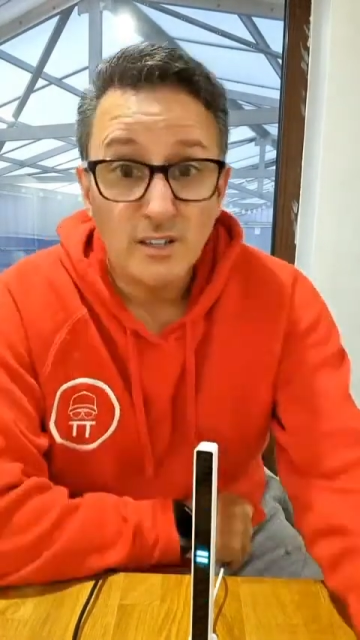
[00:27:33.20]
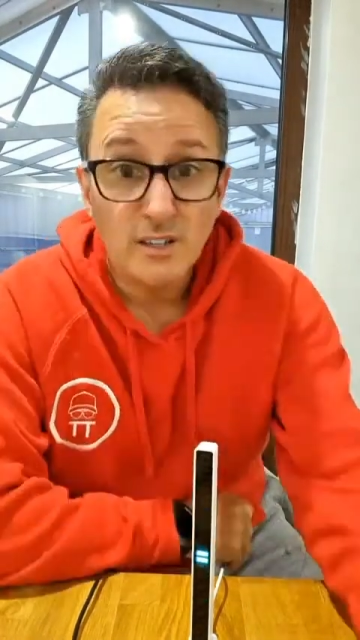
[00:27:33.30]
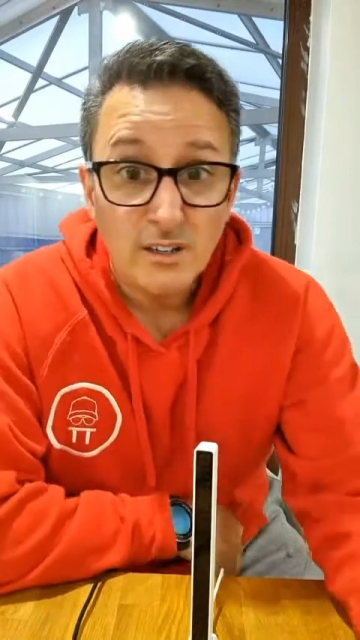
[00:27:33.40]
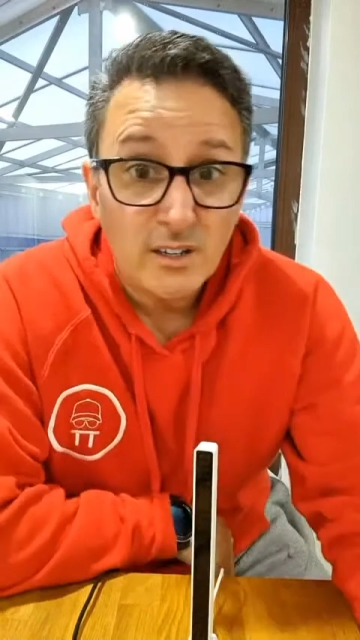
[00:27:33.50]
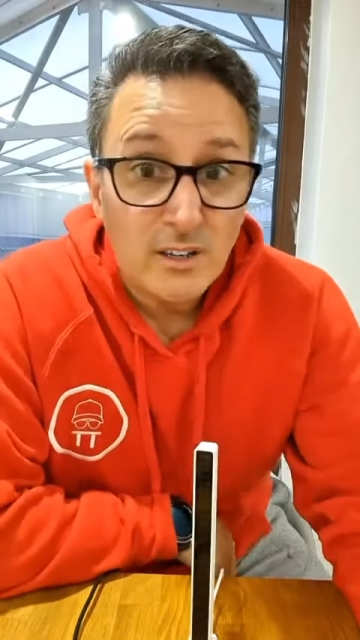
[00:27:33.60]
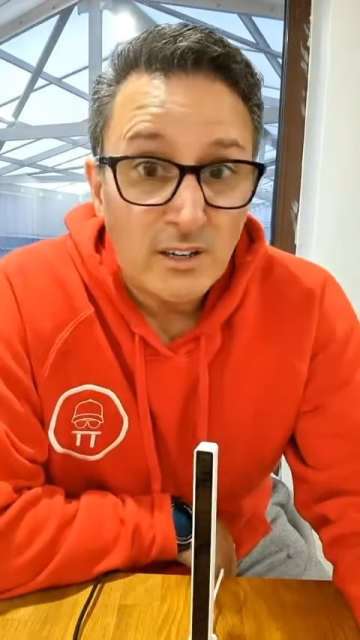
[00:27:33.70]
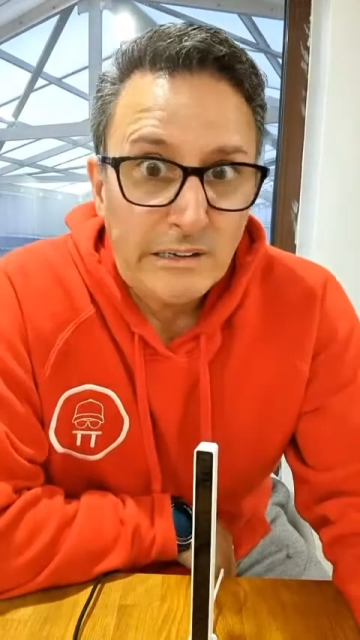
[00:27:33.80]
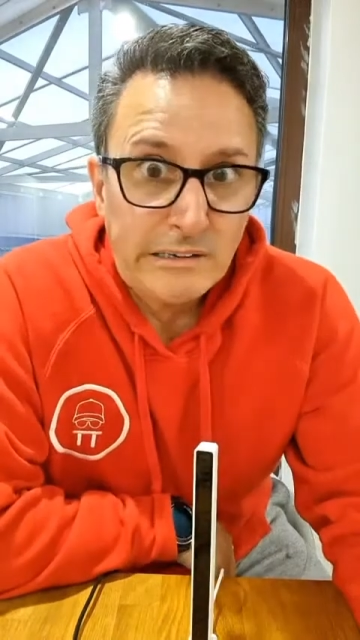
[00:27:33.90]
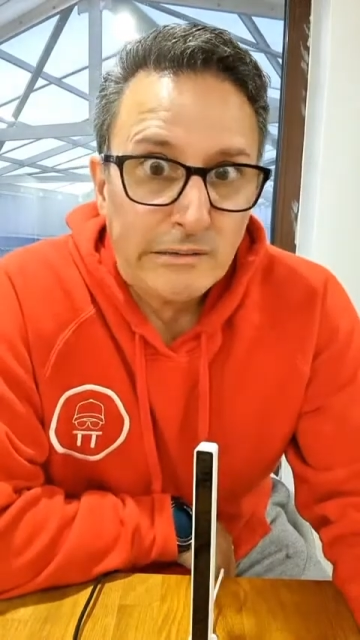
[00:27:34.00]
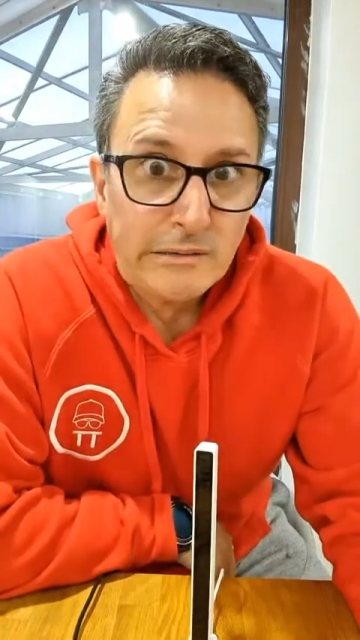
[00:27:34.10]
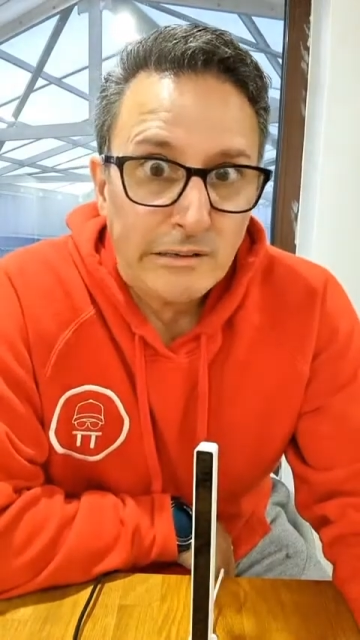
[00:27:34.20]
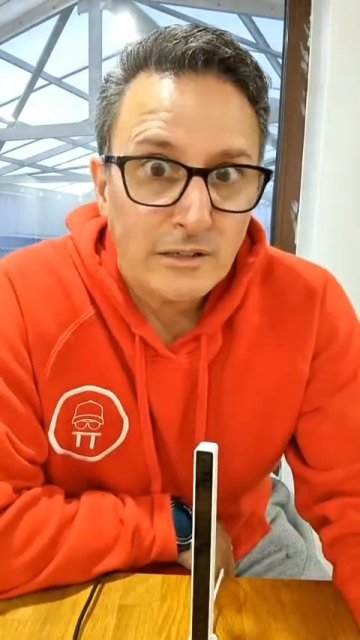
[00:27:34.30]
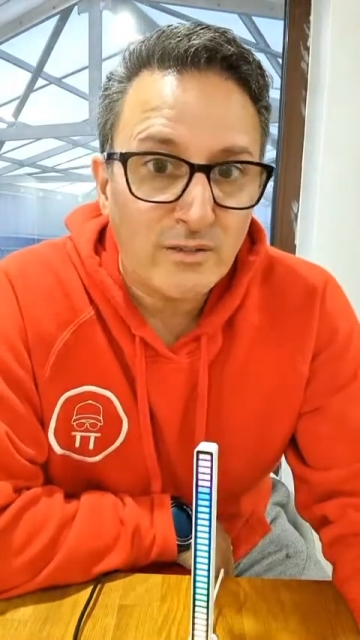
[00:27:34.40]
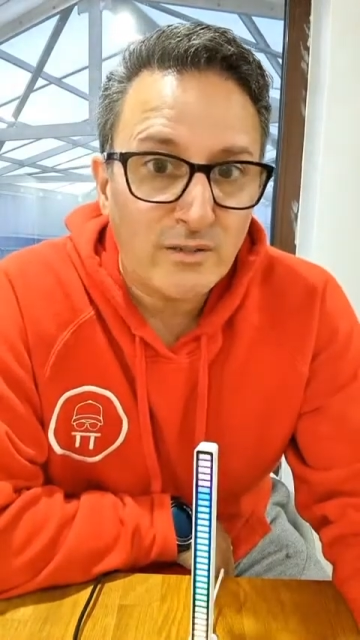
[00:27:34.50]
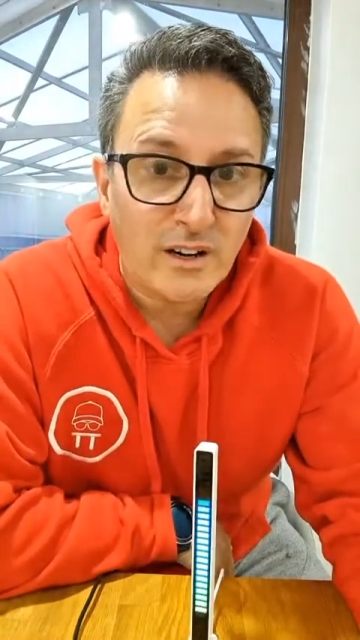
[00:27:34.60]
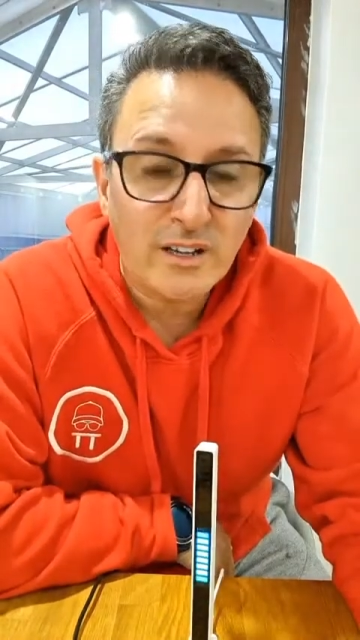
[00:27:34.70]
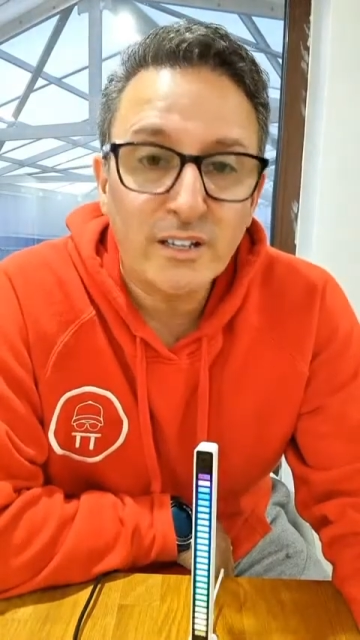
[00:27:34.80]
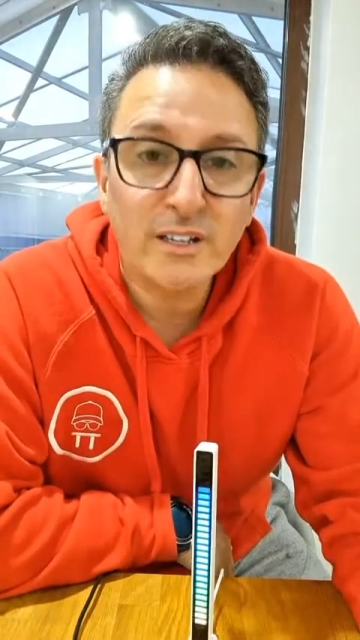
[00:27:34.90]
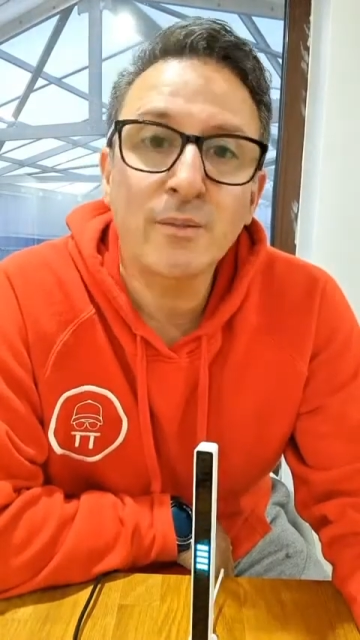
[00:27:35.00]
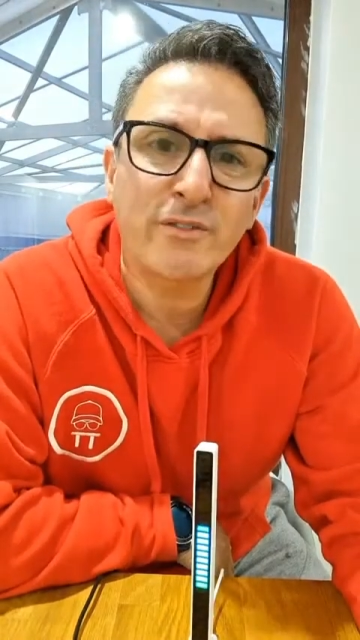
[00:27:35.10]
Love Island. My phone's going a bit
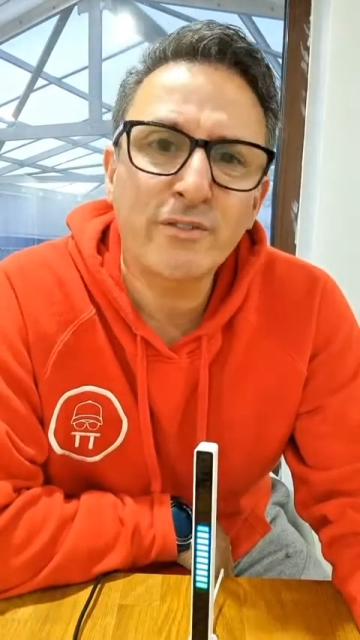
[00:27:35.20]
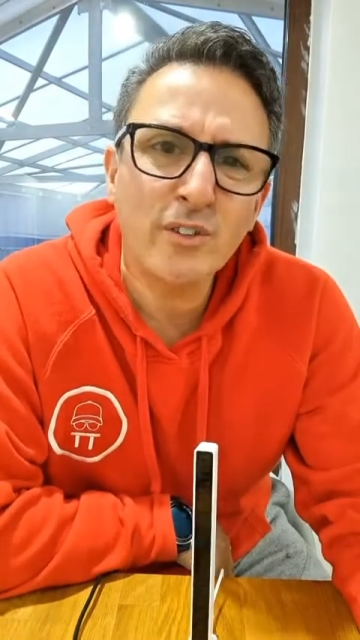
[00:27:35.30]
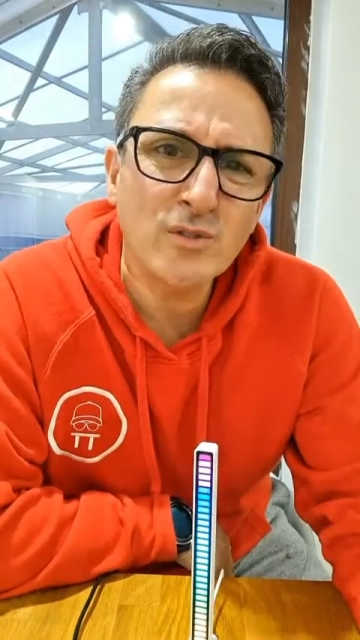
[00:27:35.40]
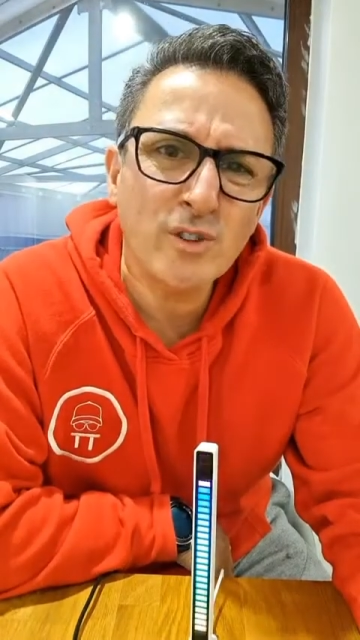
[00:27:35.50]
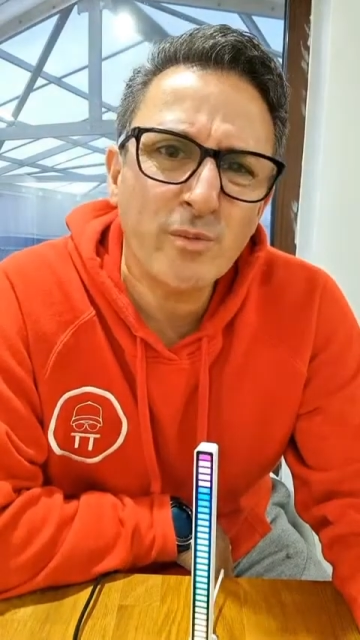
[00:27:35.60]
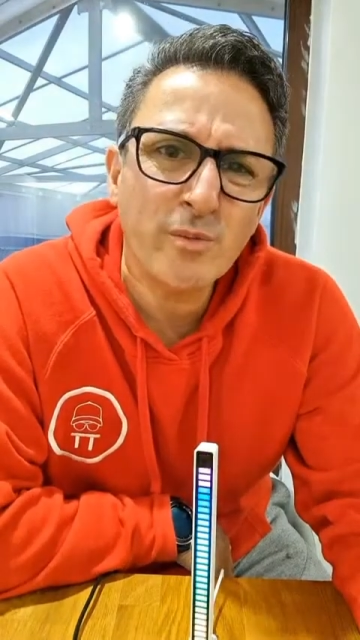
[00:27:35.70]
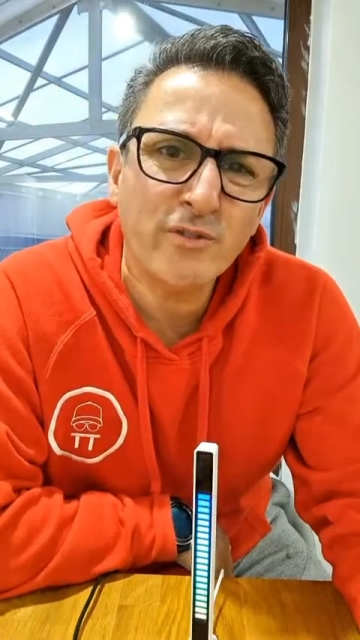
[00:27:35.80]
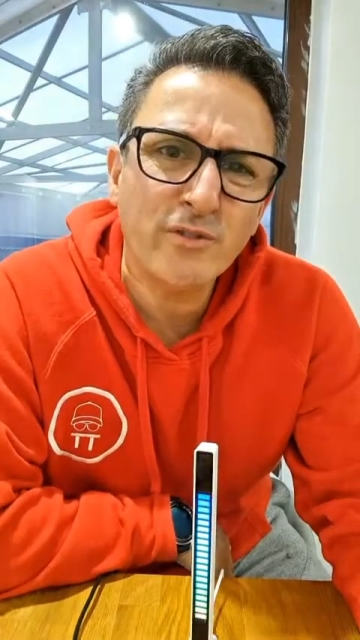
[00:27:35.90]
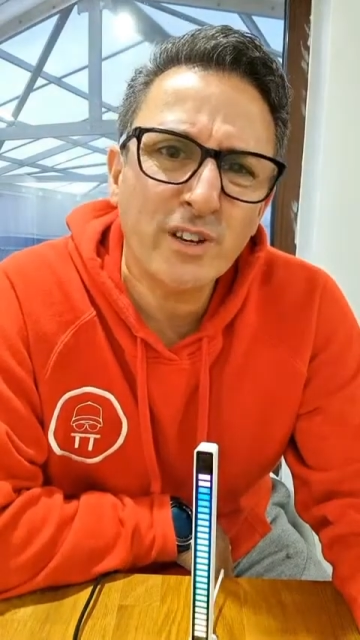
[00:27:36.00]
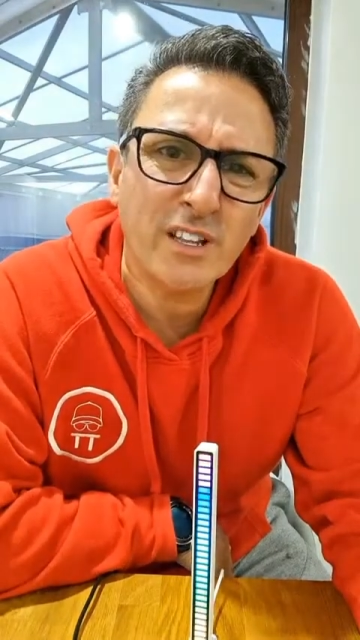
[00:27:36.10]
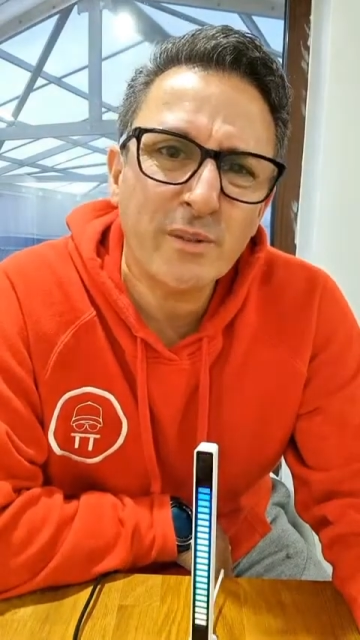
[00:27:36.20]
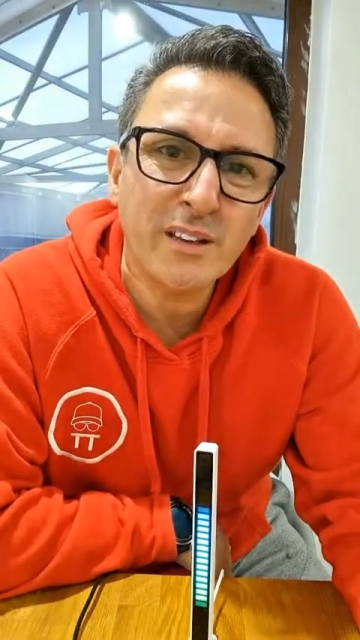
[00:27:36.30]
funny at the minute. It's a bit jittery, isn't it?